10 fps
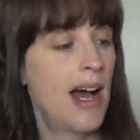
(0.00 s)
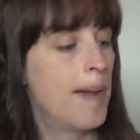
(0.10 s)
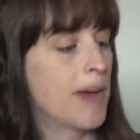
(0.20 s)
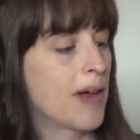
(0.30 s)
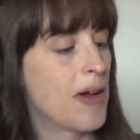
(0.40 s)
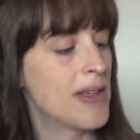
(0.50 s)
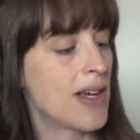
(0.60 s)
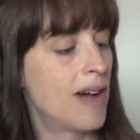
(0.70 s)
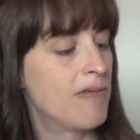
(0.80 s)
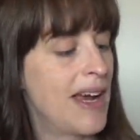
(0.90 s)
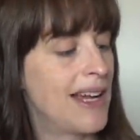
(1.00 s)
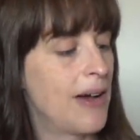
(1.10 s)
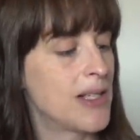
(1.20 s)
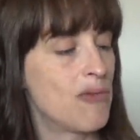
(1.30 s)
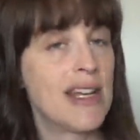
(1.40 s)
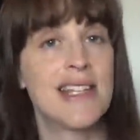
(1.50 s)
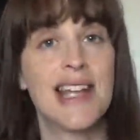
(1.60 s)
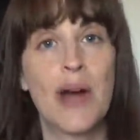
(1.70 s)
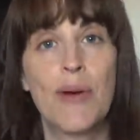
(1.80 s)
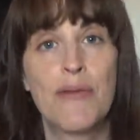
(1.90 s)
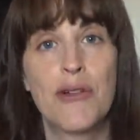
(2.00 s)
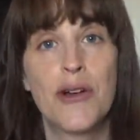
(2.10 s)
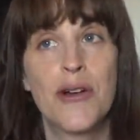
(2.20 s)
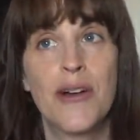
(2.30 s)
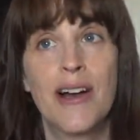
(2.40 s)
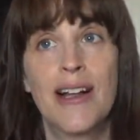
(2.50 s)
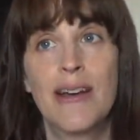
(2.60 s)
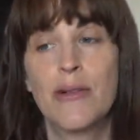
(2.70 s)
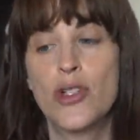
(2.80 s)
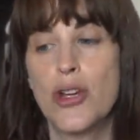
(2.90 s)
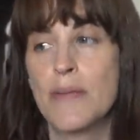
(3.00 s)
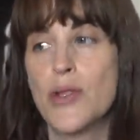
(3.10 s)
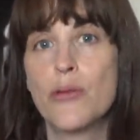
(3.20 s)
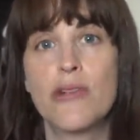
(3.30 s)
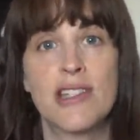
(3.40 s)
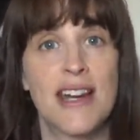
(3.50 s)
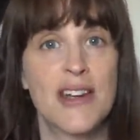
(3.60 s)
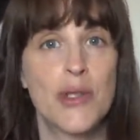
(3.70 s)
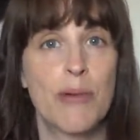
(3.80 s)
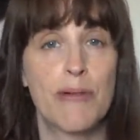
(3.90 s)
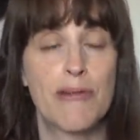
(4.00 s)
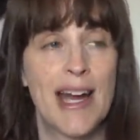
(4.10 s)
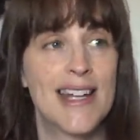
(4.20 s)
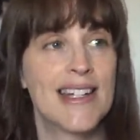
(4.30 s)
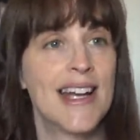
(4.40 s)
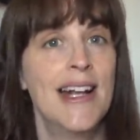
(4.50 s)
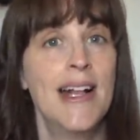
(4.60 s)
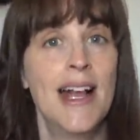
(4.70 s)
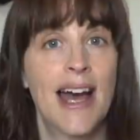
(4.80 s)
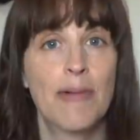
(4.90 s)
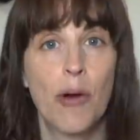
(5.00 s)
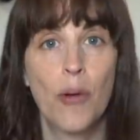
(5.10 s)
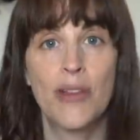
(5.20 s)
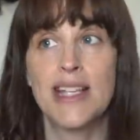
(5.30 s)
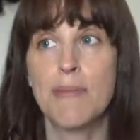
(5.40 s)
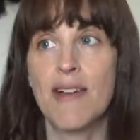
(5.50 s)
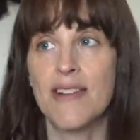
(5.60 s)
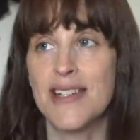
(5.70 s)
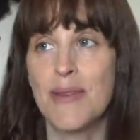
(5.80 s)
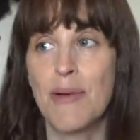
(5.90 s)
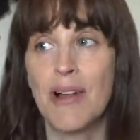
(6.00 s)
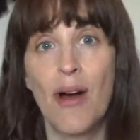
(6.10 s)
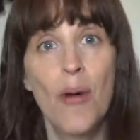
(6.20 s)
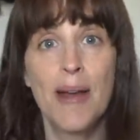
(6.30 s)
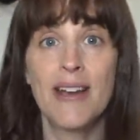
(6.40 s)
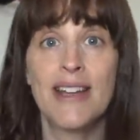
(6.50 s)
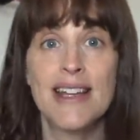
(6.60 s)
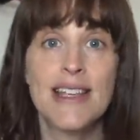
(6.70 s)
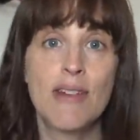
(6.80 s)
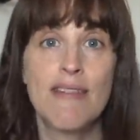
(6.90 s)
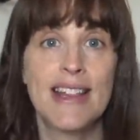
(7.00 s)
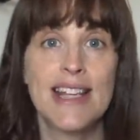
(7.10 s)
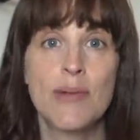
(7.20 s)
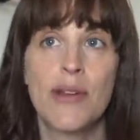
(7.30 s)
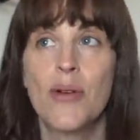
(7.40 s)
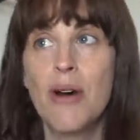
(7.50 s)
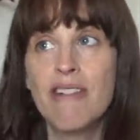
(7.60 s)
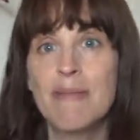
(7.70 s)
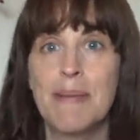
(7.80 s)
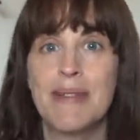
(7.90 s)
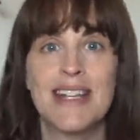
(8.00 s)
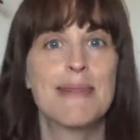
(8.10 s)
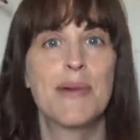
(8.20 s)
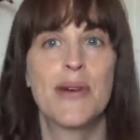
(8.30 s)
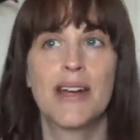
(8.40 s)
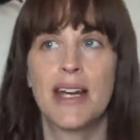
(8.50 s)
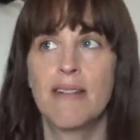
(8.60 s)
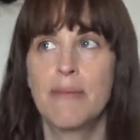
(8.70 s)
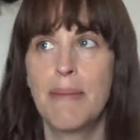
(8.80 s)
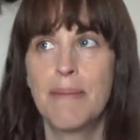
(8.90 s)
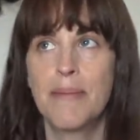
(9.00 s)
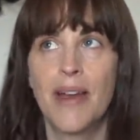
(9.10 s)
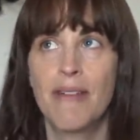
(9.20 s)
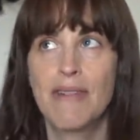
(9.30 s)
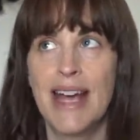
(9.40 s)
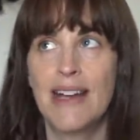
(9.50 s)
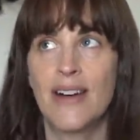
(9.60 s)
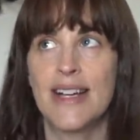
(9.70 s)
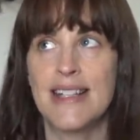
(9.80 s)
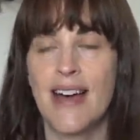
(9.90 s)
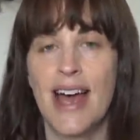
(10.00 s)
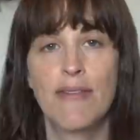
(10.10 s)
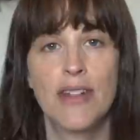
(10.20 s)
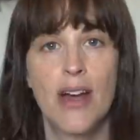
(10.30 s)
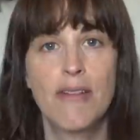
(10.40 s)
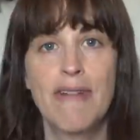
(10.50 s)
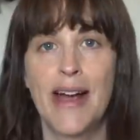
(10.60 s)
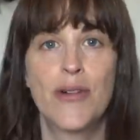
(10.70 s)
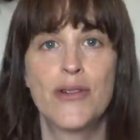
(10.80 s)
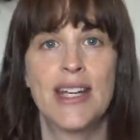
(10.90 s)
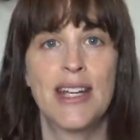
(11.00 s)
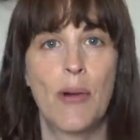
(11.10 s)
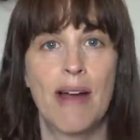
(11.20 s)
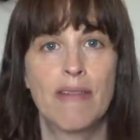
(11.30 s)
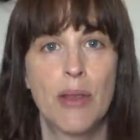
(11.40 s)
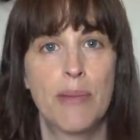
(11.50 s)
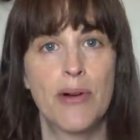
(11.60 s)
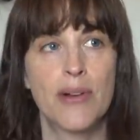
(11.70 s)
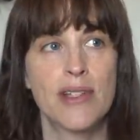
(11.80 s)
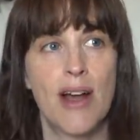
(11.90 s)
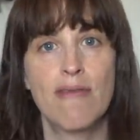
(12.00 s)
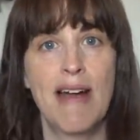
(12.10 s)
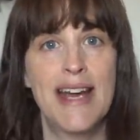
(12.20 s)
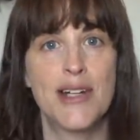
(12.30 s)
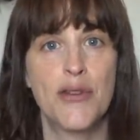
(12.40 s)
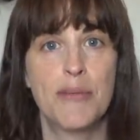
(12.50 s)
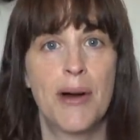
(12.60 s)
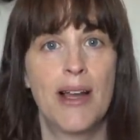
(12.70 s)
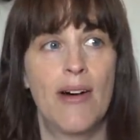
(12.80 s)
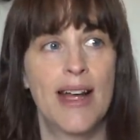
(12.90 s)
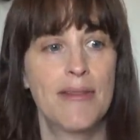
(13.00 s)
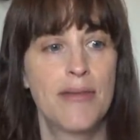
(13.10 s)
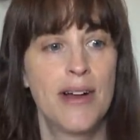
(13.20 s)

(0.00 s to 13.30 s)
because I realised recently, I went for a little trip to Waterstones with a friend, and there were all these books, and we were like, oh my goodness, have you read this one? Oh, I remember this book. And I realised that I have no record anywhere of the books that I've read over my life.